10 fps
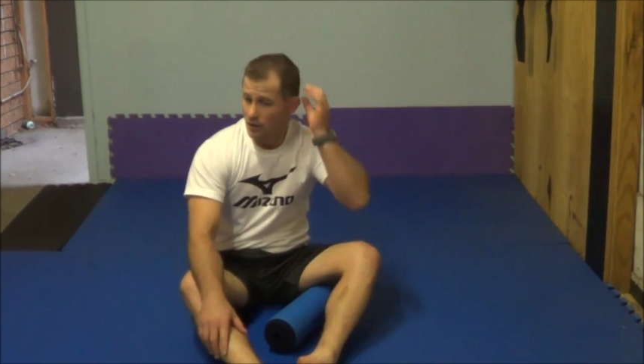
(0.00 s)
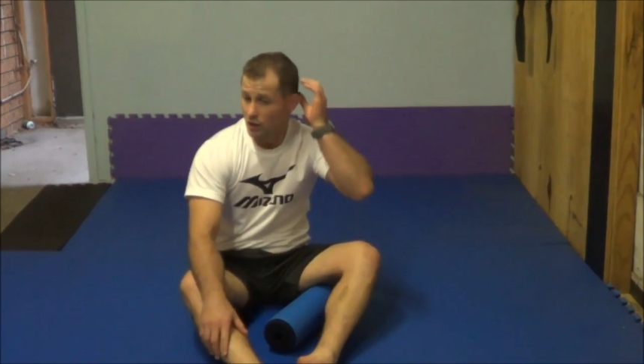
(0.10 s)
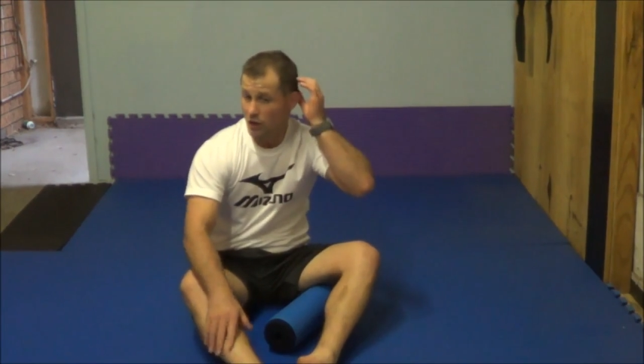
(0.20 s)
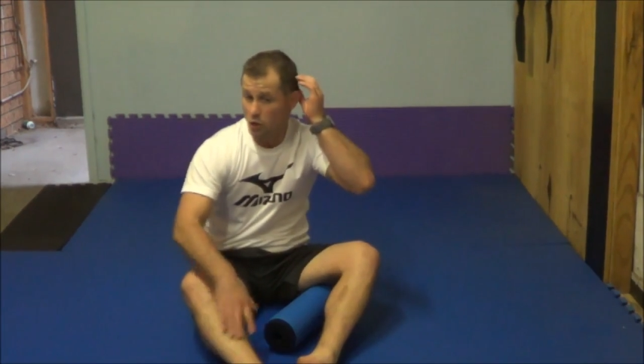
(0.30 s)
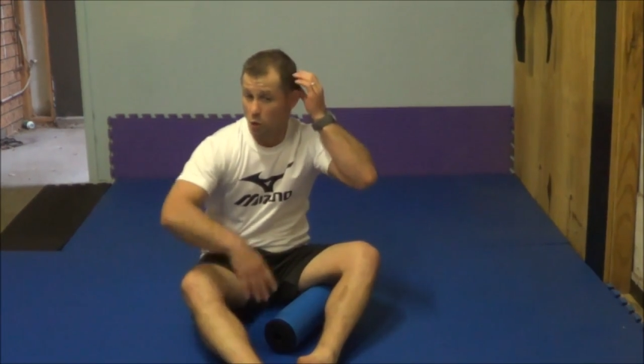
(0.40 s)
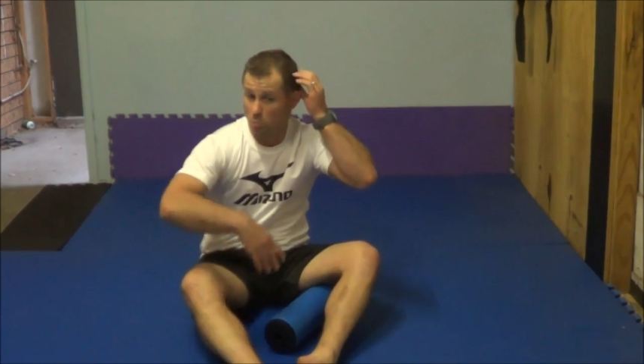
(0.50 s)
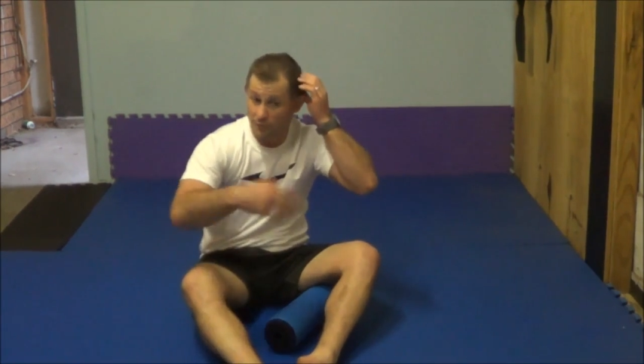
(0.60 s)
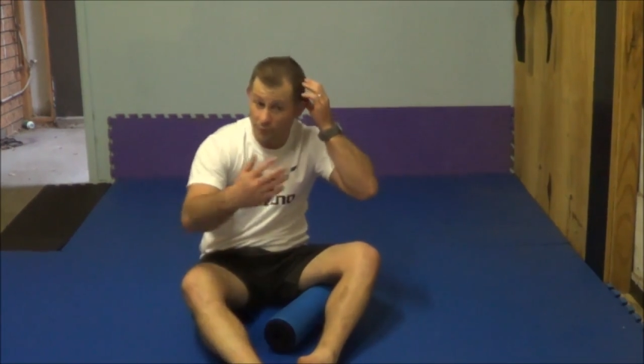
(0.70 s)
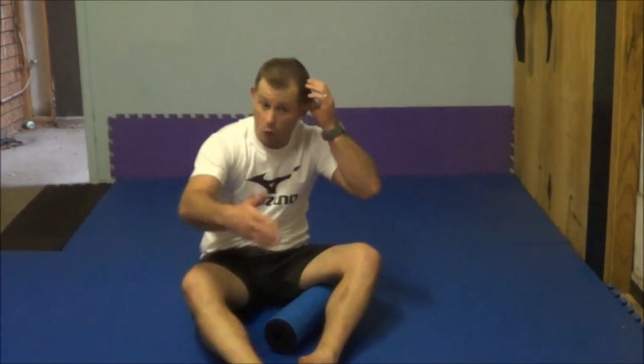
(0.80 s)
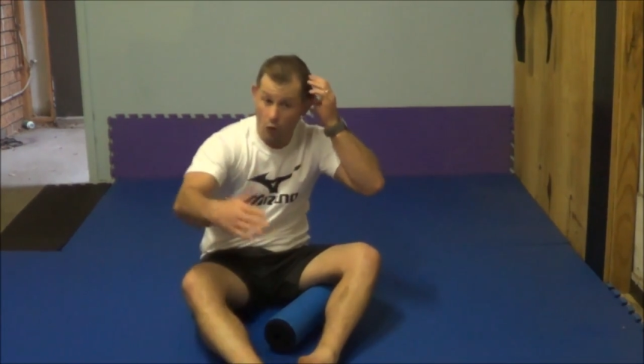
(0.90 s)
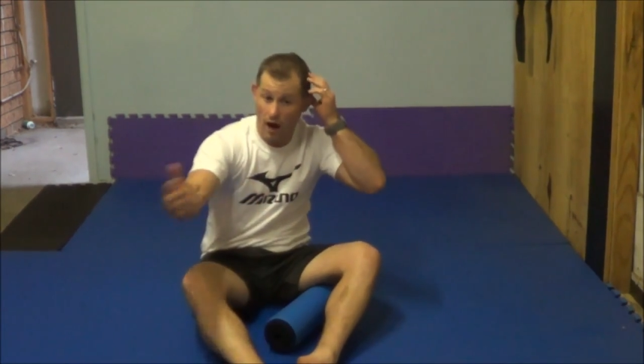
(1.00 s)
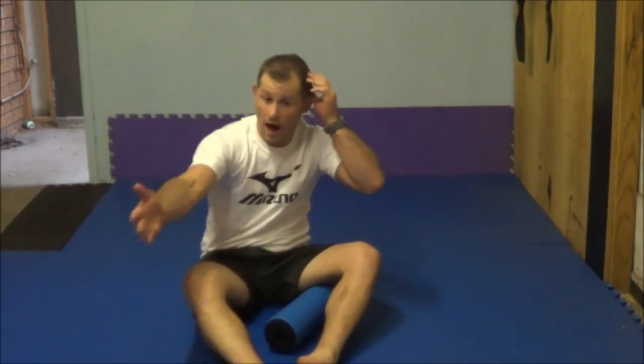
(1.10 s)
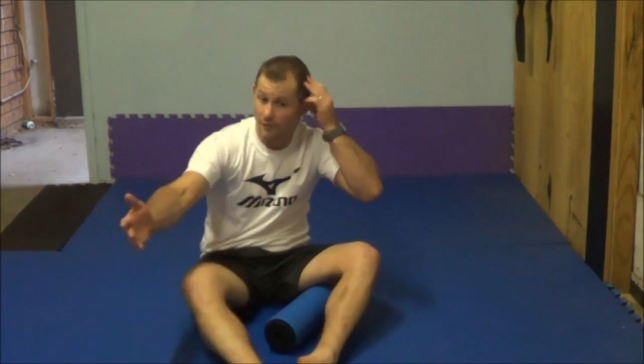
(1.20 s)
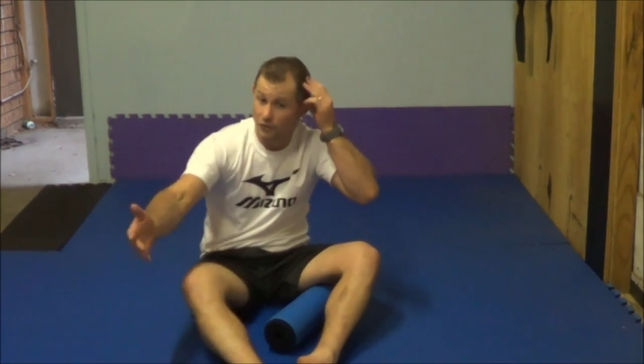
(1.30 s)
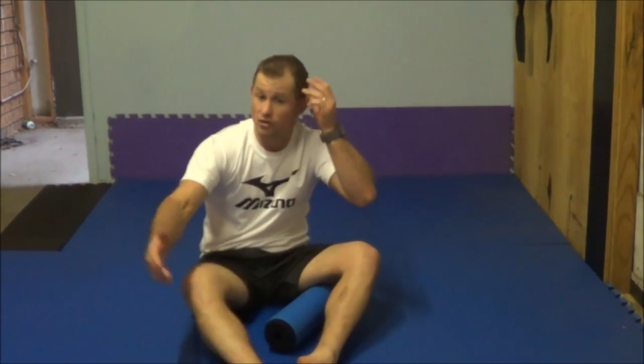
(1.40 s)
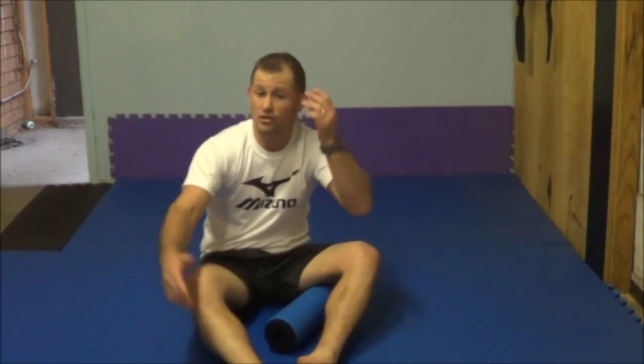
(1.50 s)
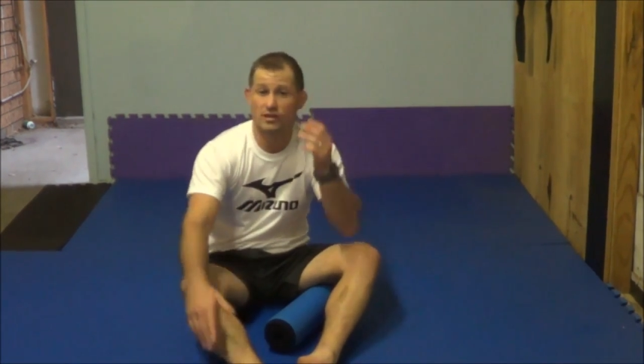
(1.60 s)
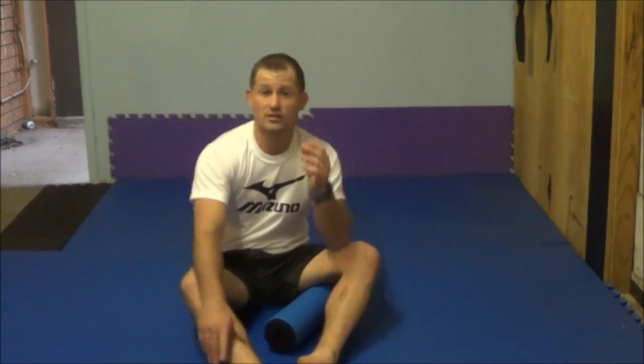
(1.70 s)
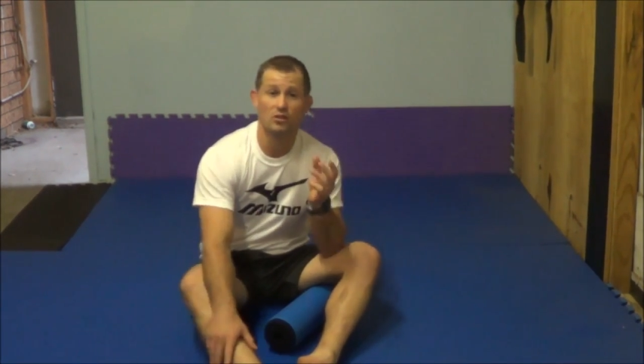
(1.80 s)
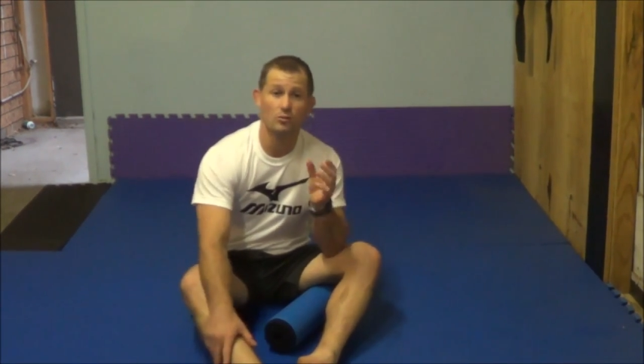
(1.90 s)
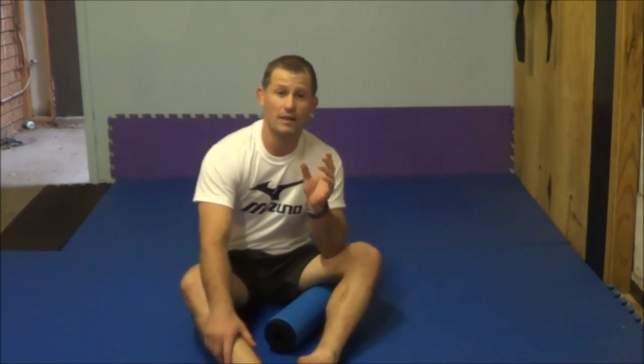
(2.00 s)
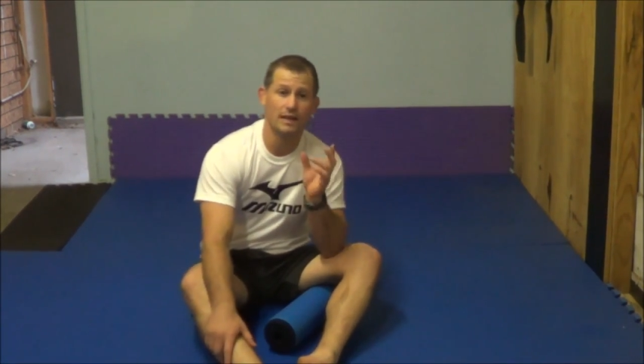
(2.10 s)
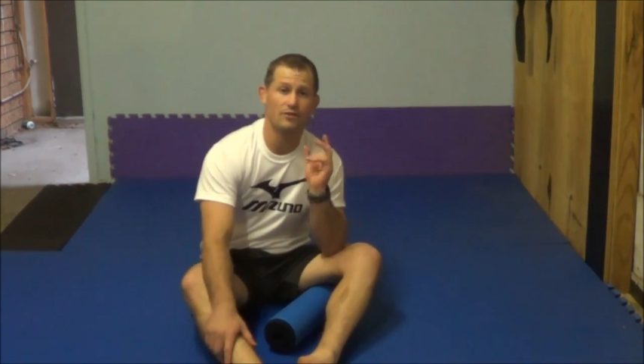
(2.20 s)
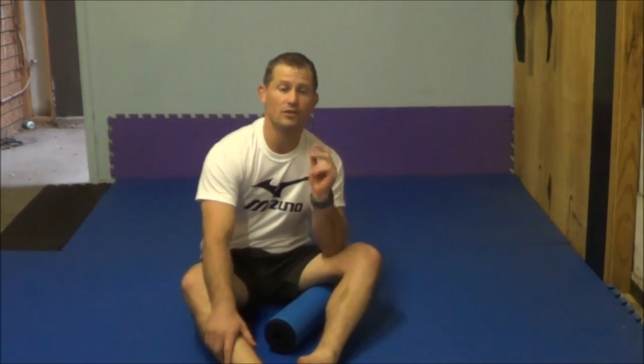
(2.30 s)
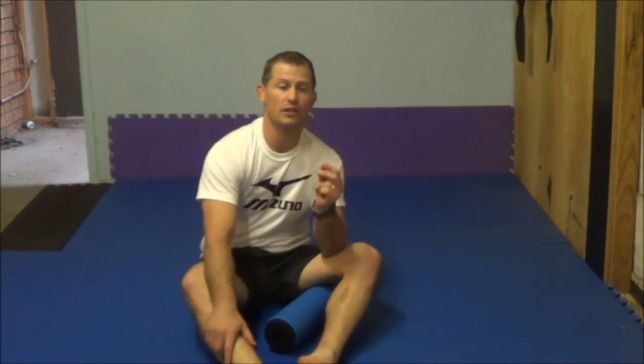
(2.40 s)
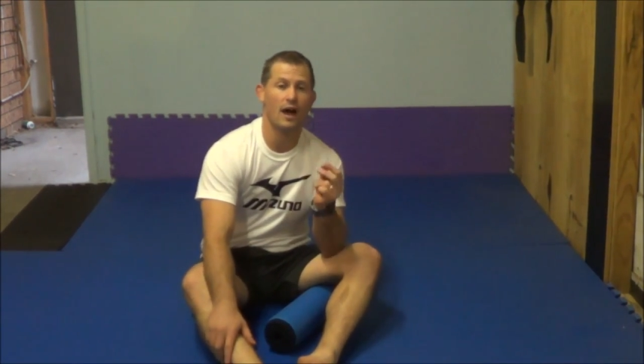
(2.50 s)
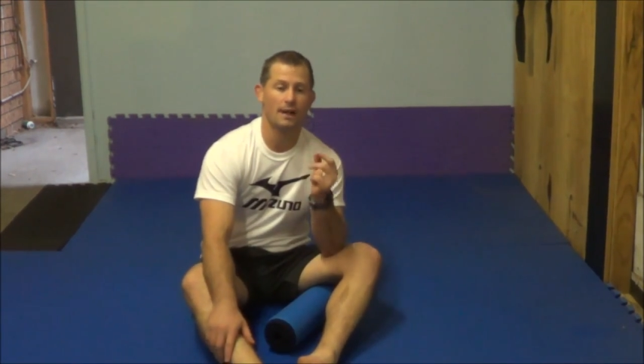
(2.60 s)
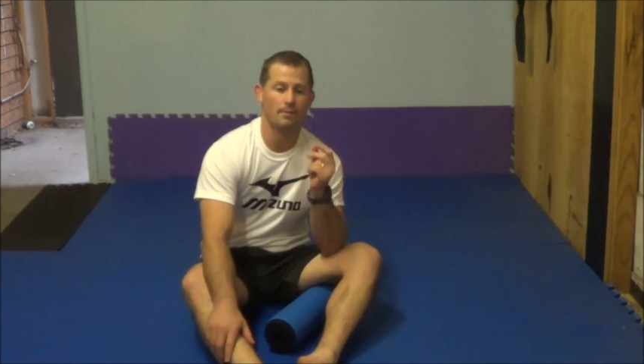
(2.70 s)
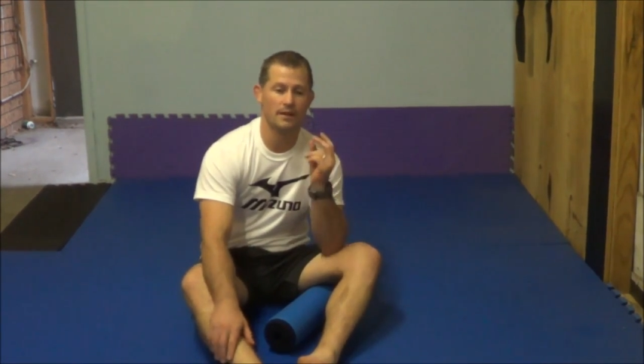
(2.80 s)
You can do it before or after jiu-jitsu, whenever you like.